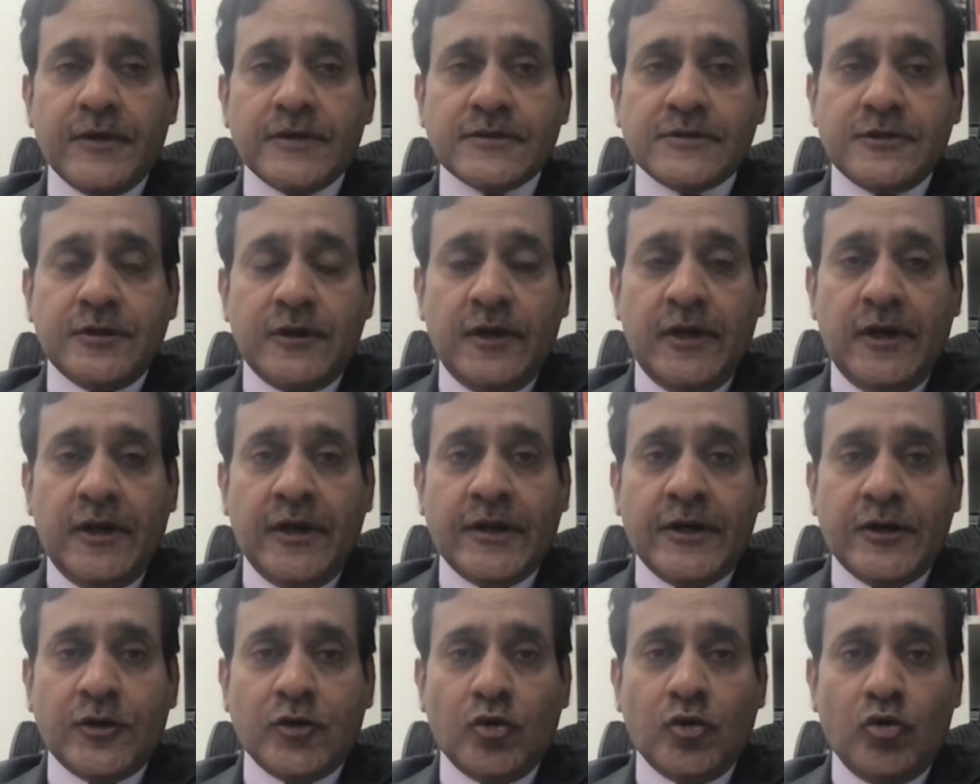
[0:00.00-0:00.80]

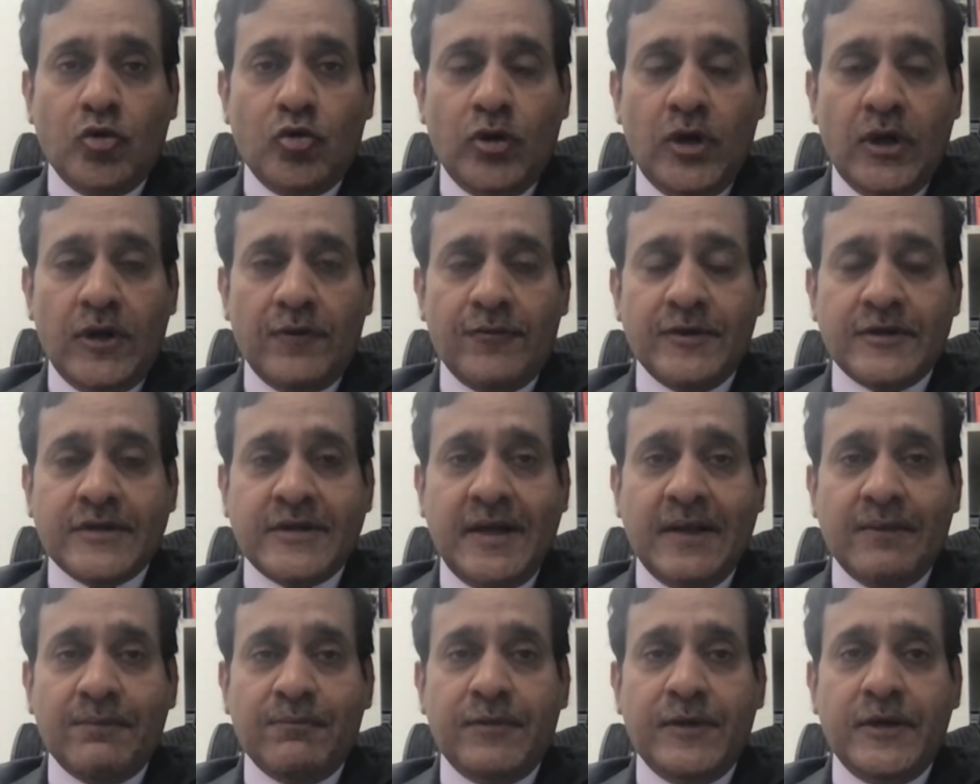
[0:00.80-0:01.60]
related to rural,
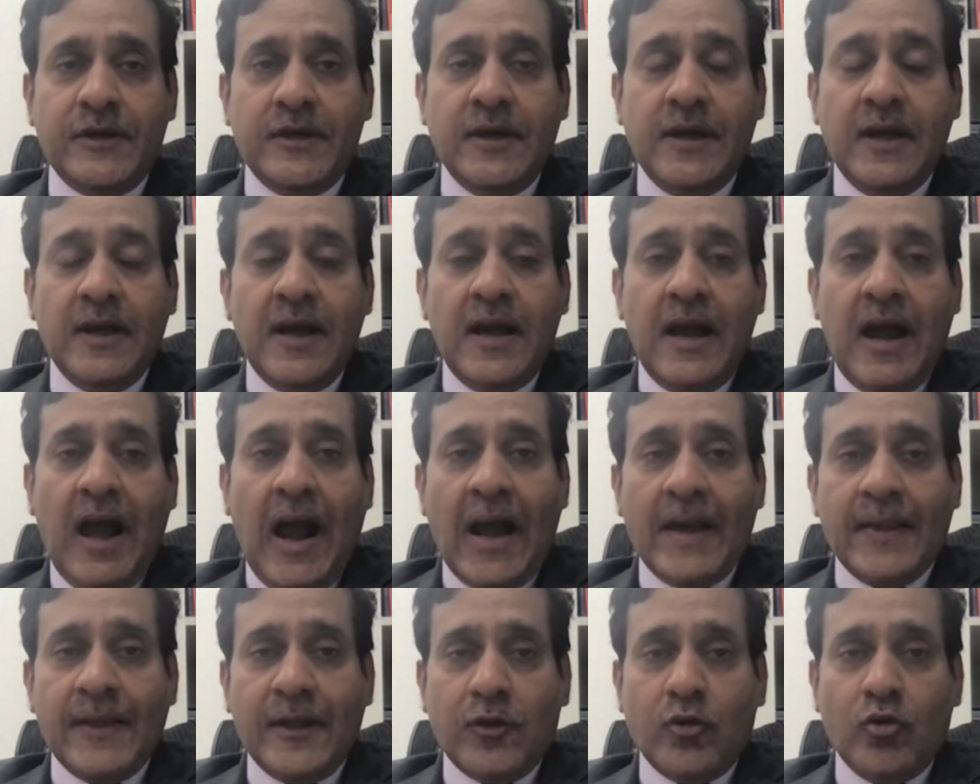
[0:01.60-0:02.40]
which can be
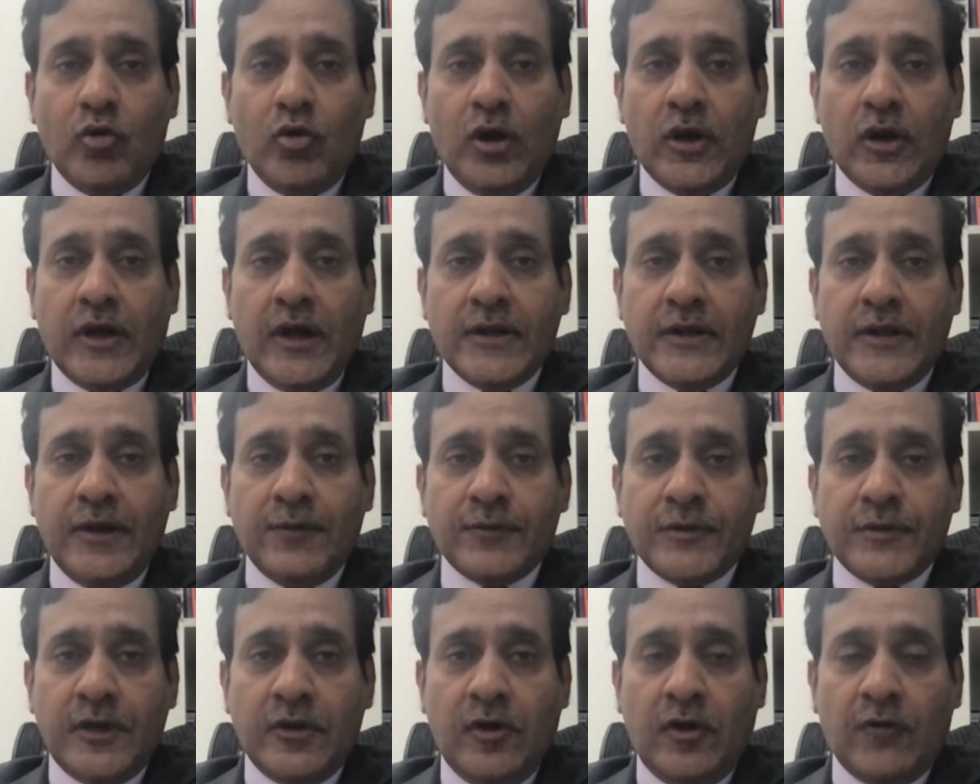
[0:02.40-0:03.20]
either rural
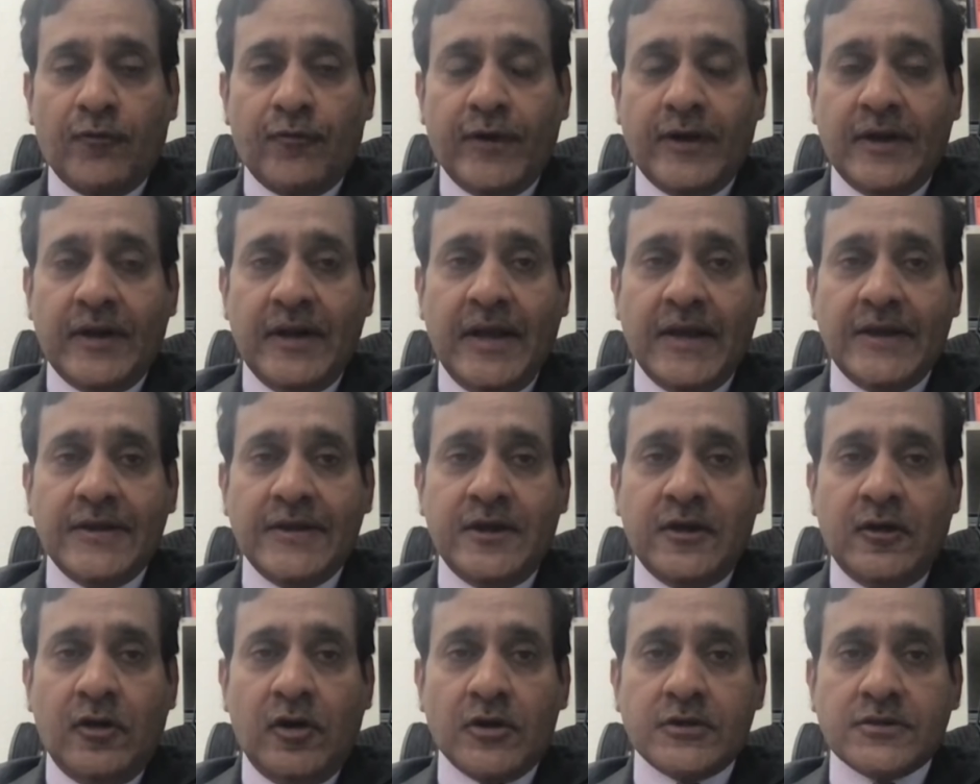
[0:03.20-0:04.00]
consumption or
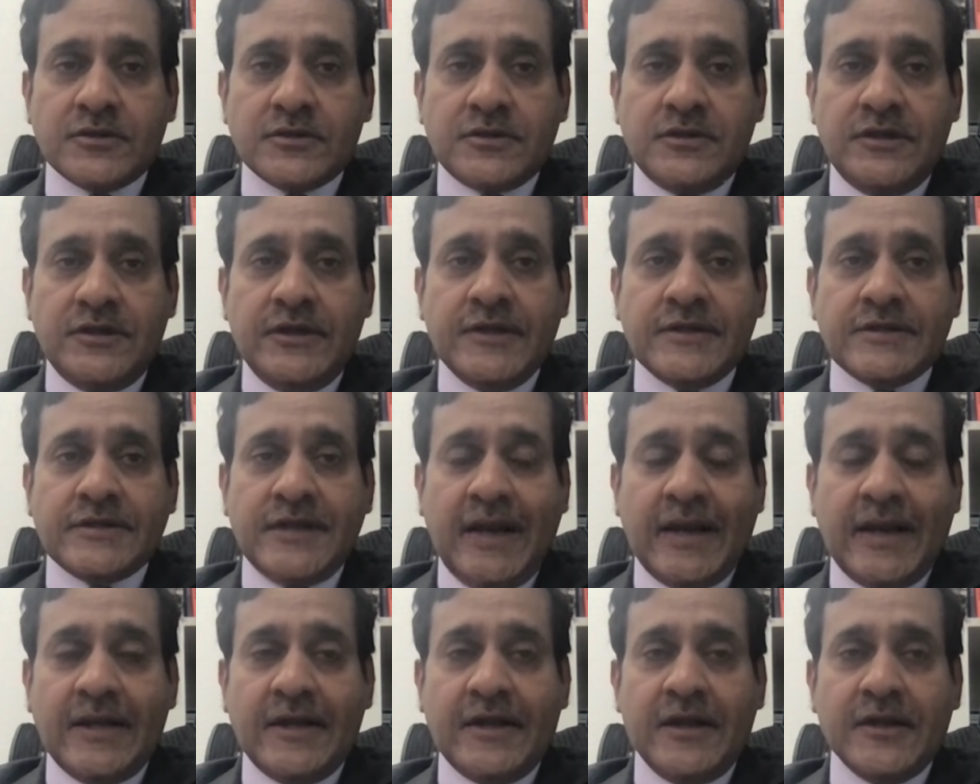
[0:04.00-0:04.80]
fertilizer or
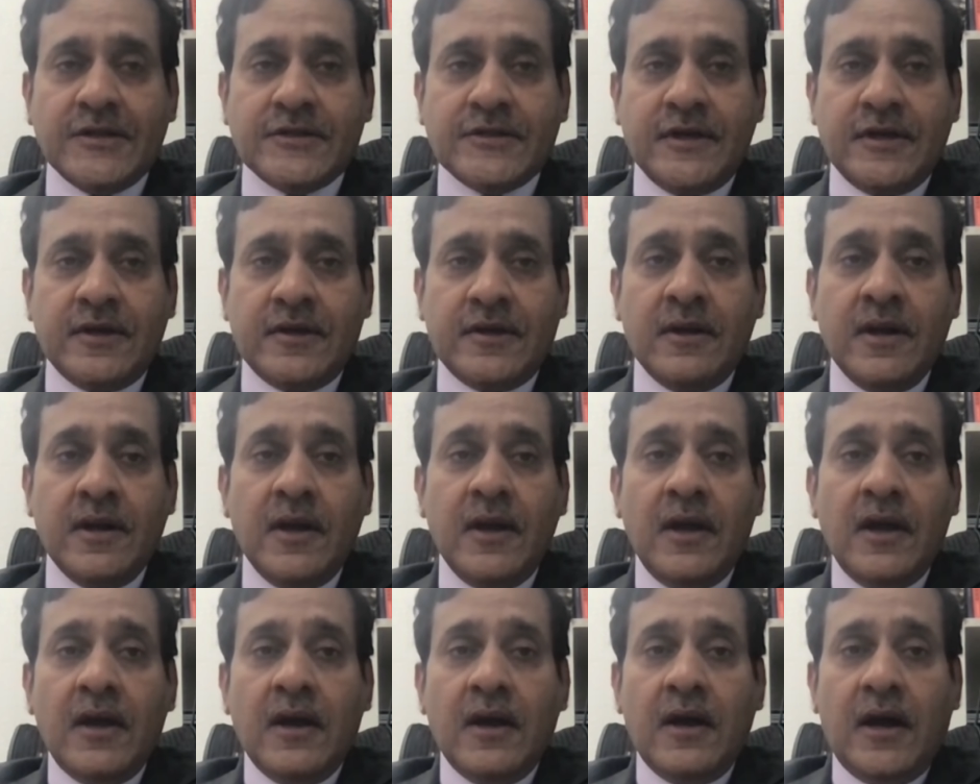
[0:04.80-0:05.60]
seeds, agriculture,
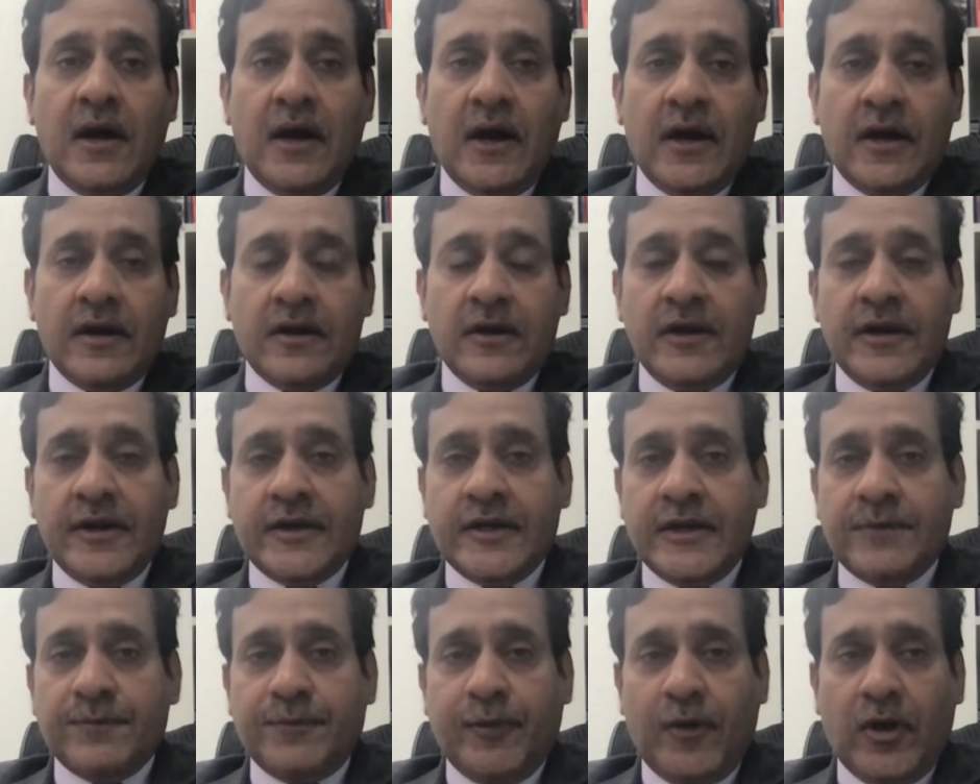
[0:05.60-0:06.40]

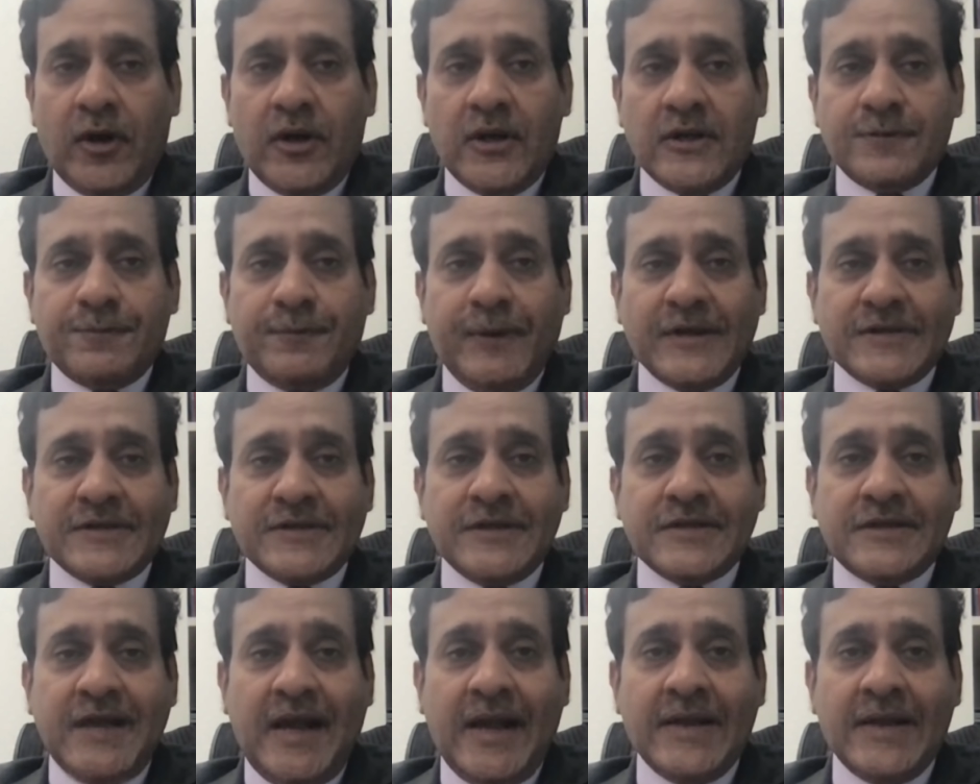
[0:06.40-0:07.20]
related product,
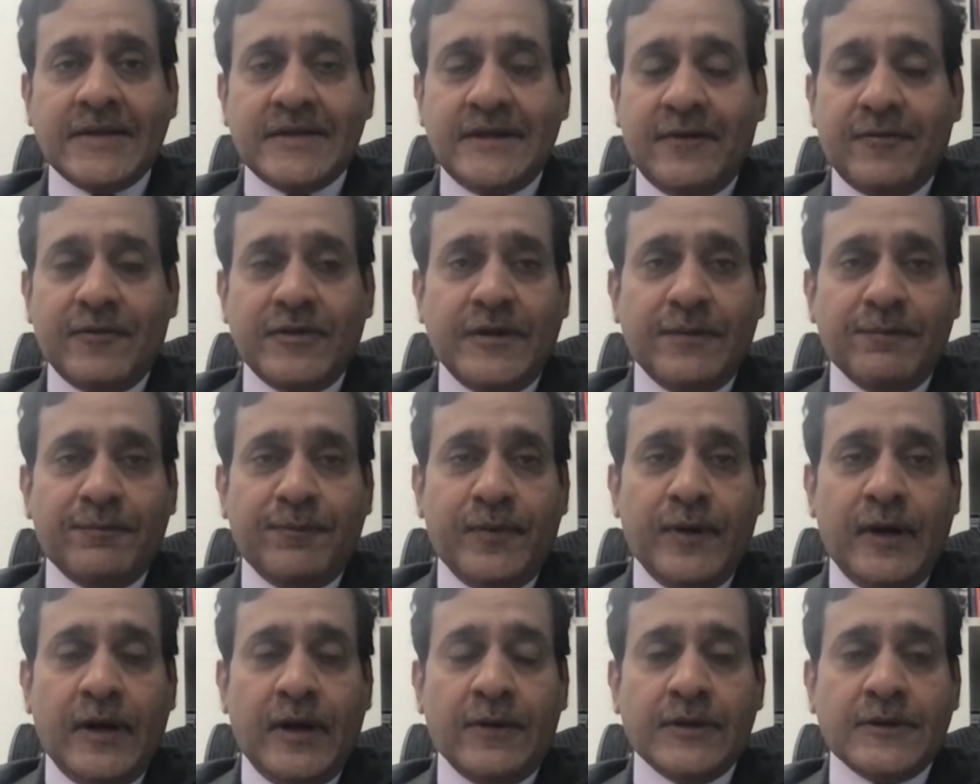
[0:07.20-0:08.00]
pesticides,
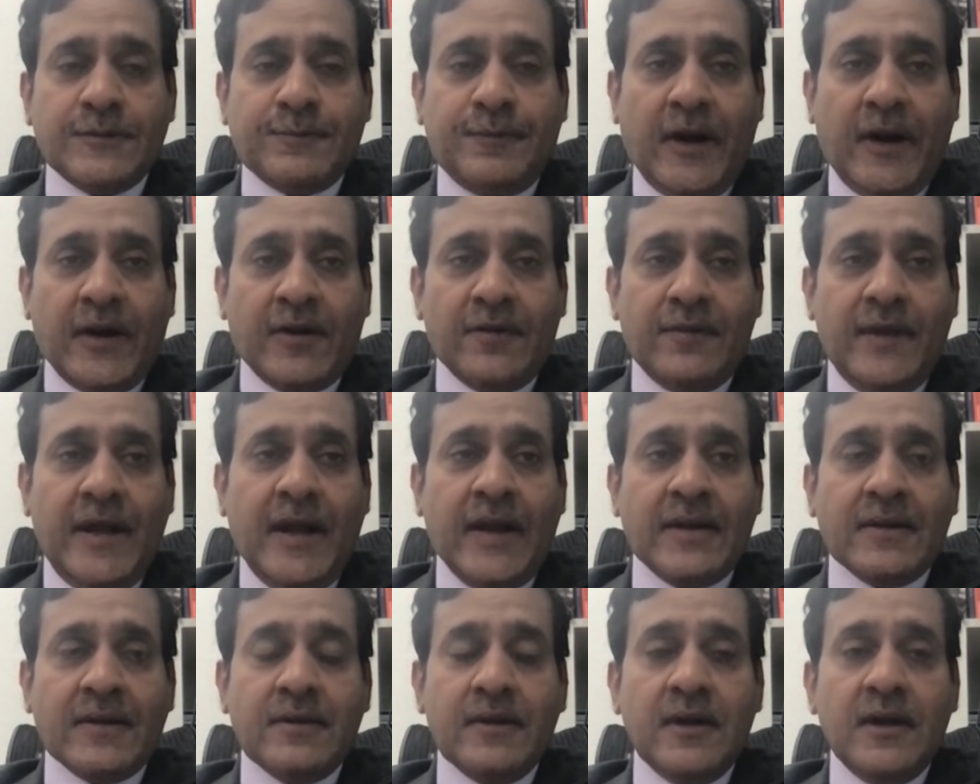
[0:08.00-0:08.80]
everything is part of
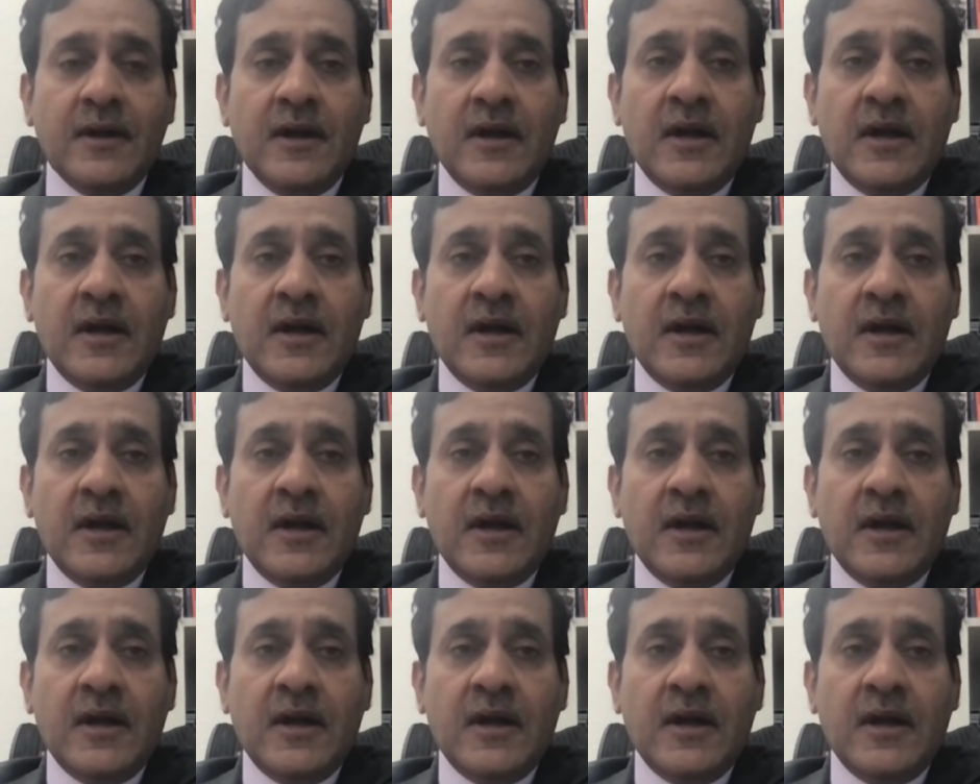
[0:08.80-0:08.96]
that.